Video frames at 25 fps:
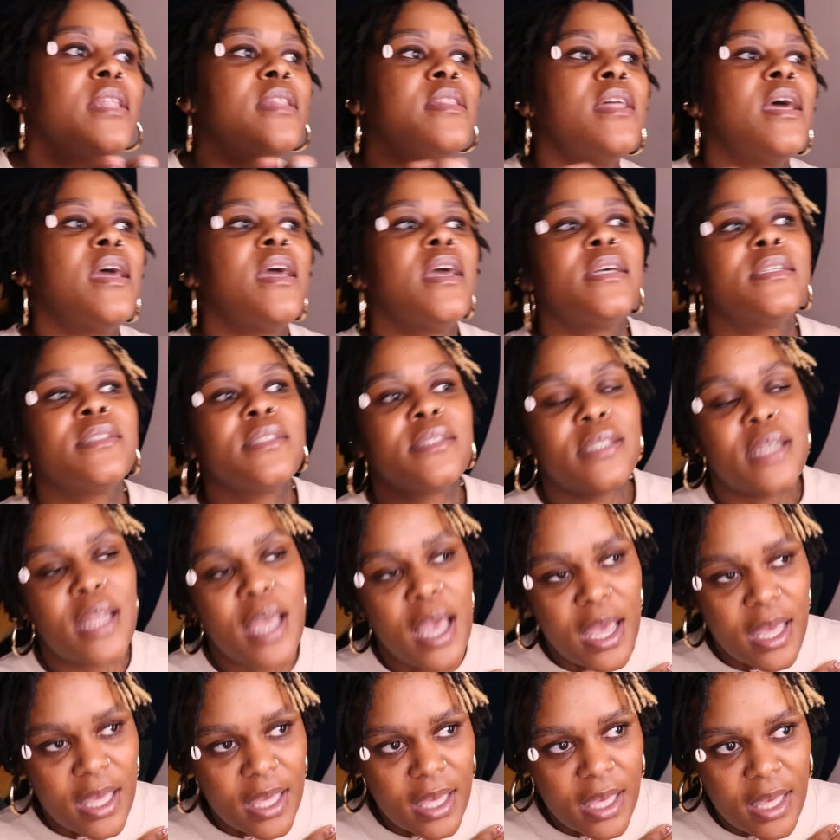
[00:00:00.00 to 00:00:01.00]
that has
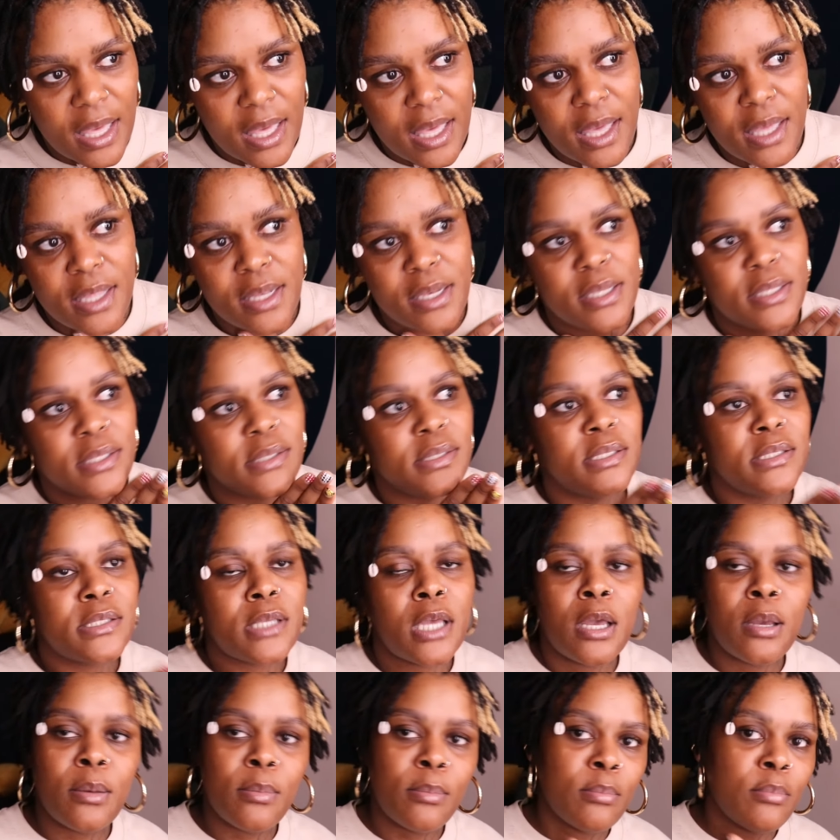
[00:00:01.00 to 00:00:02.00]
not had
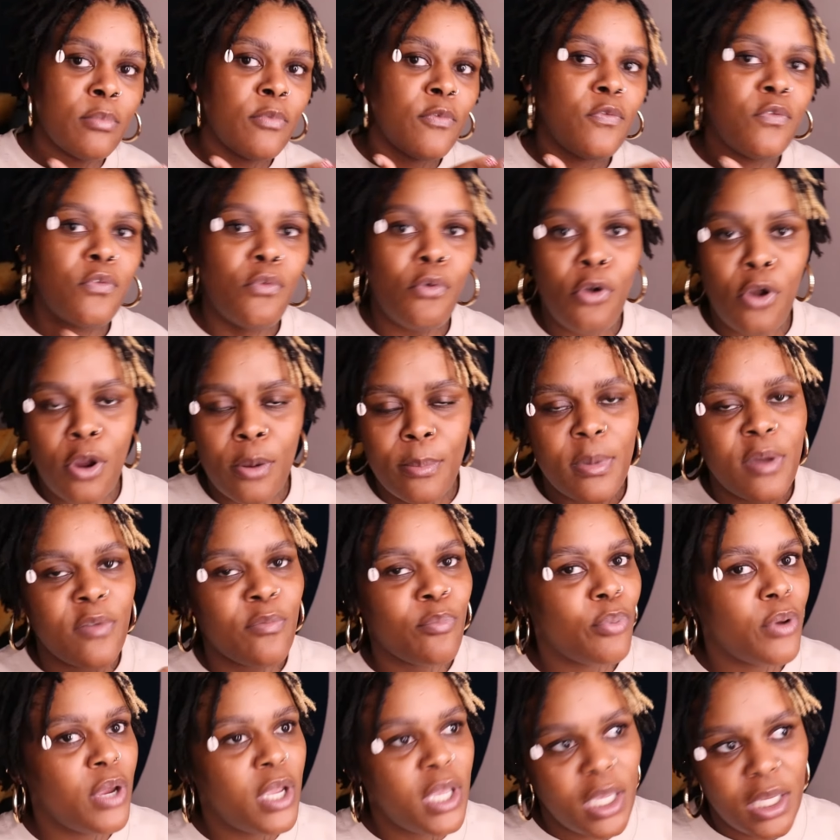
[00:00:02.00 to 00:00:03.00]
some form of
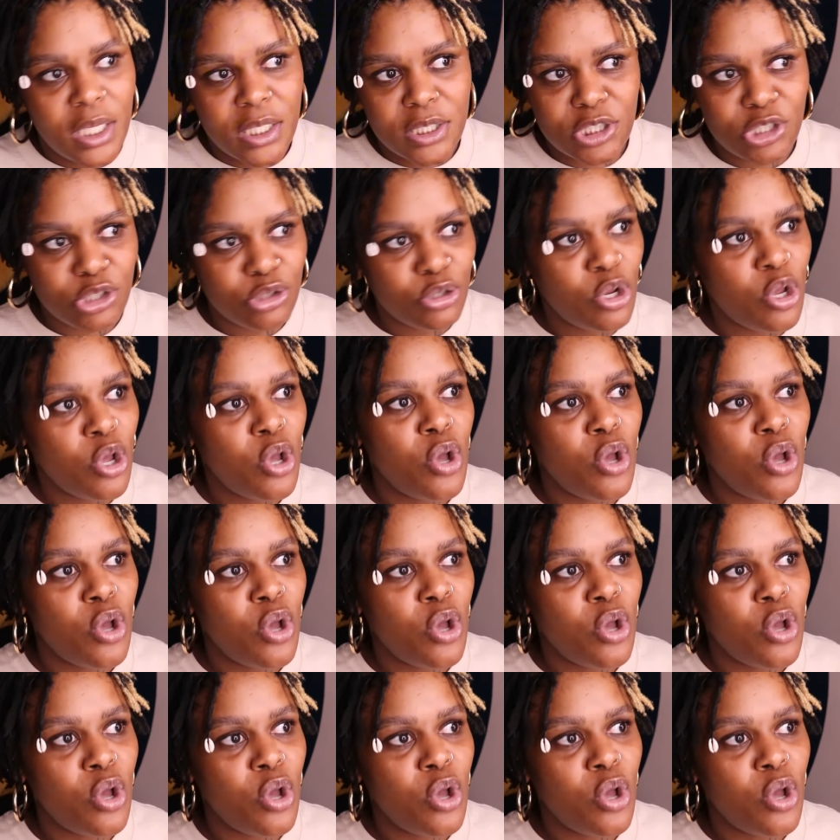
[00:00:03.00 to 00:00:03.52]
breakage.